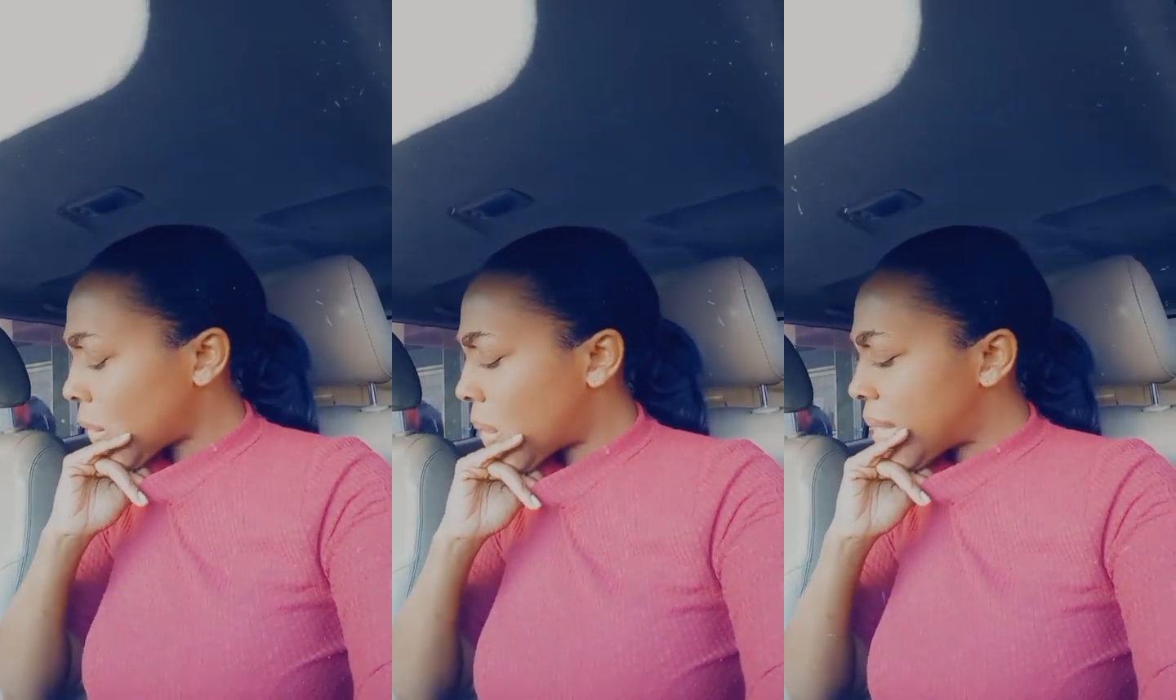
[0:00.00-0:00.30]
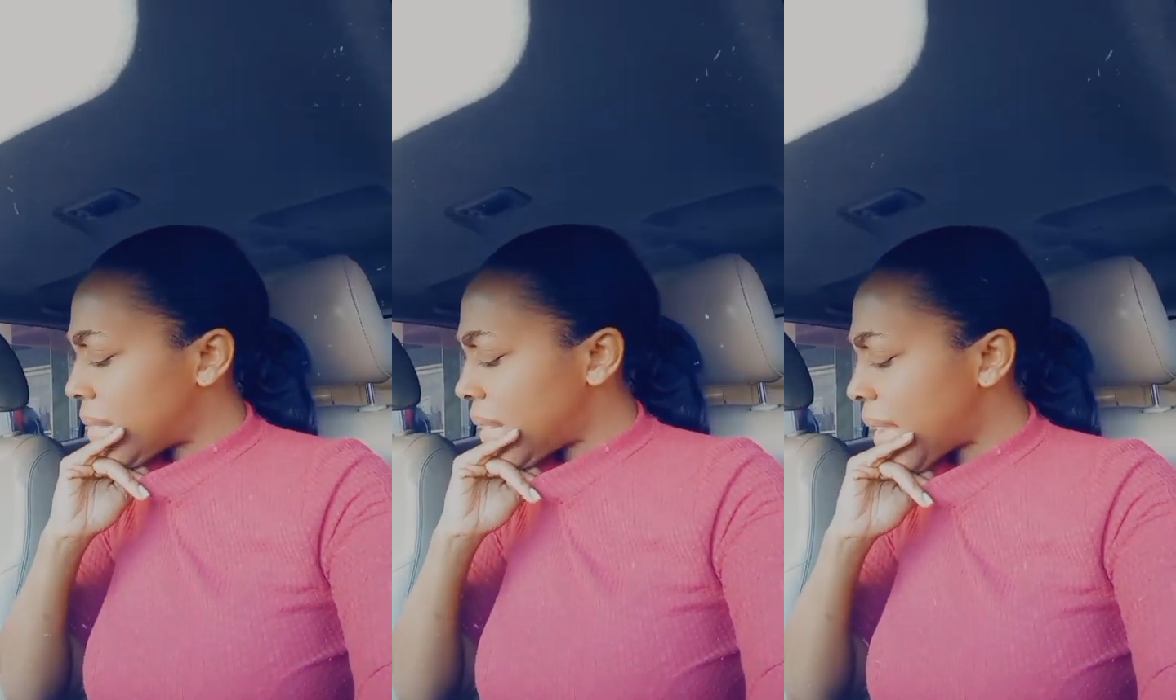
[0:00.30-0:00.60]
what
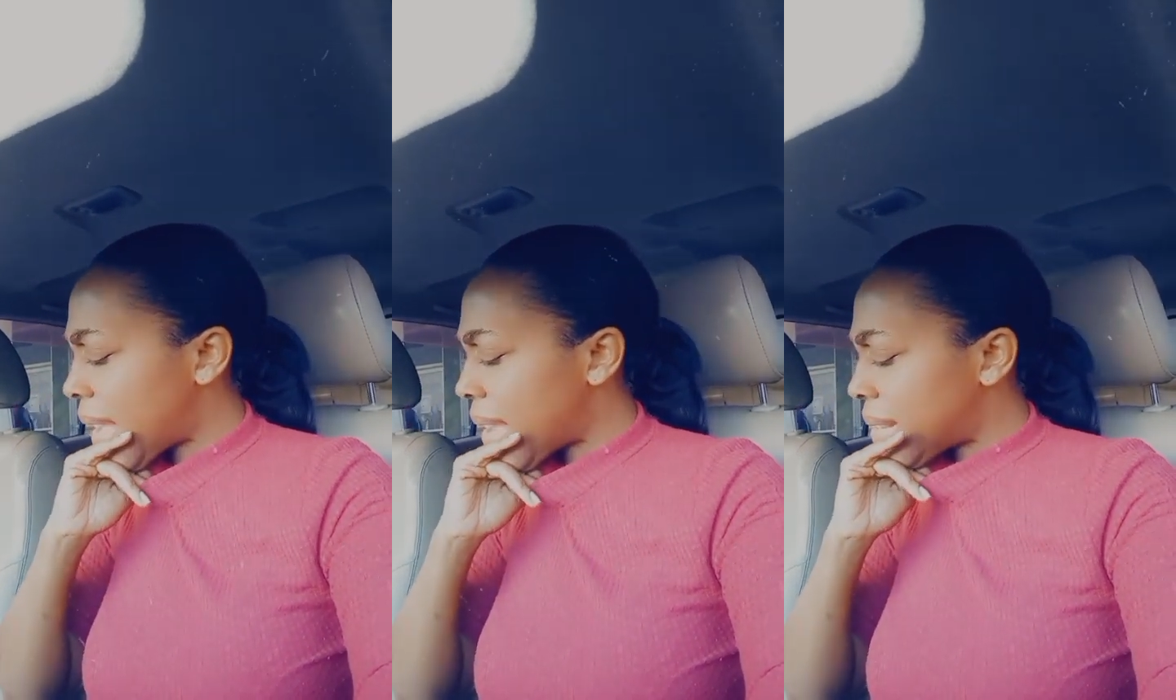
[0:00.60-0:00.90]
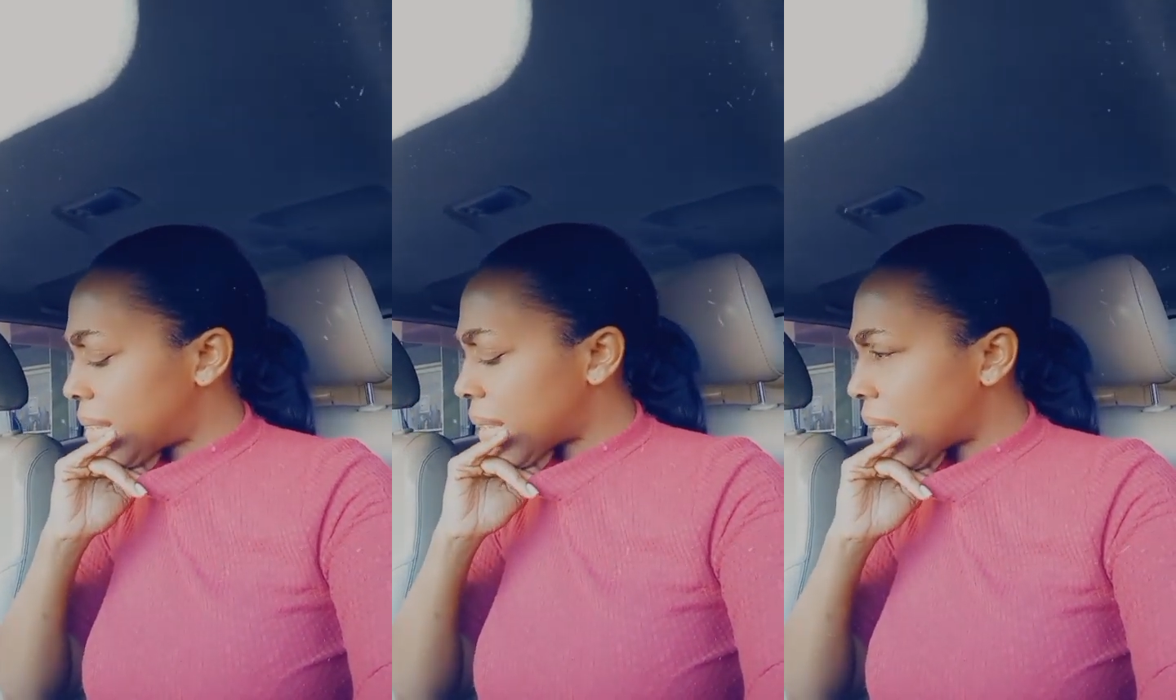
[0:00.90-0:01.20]
else did they
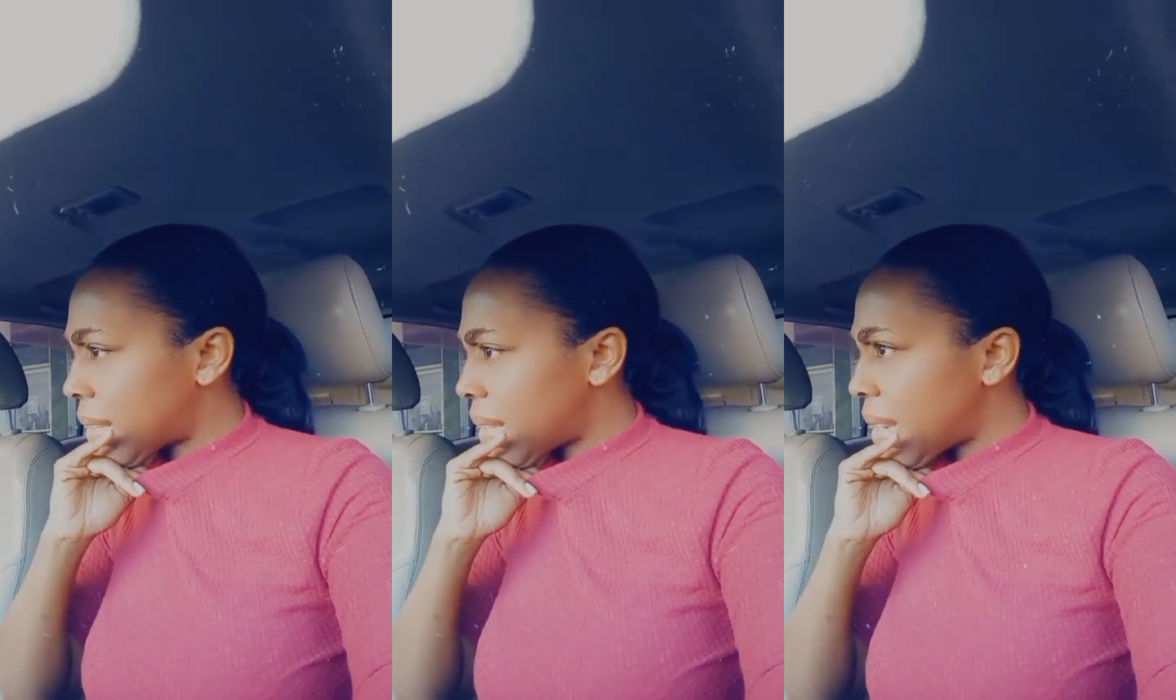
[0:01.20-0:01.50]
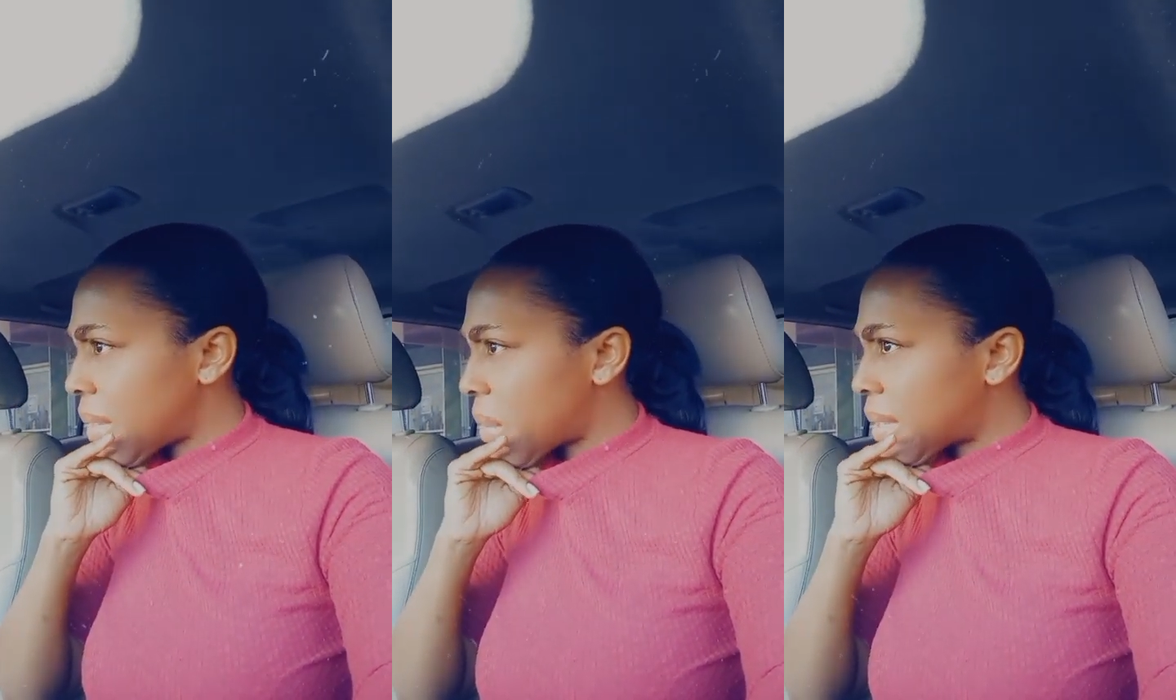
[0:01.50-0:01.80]
answer? I
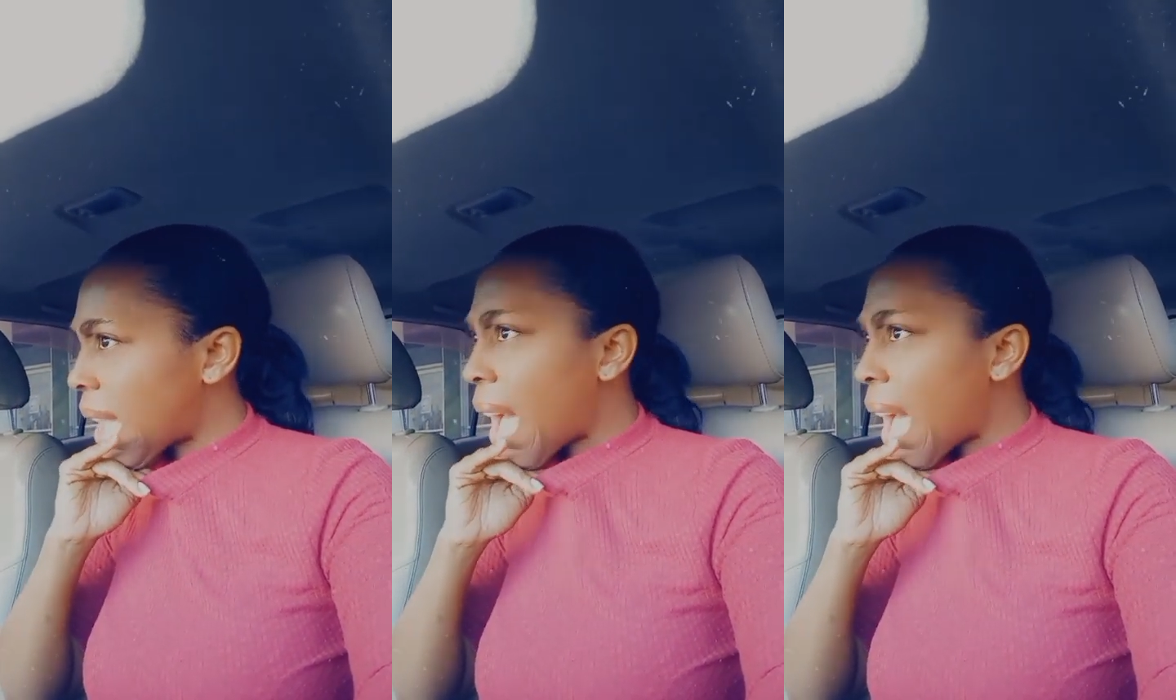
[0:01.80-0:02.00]
think it was a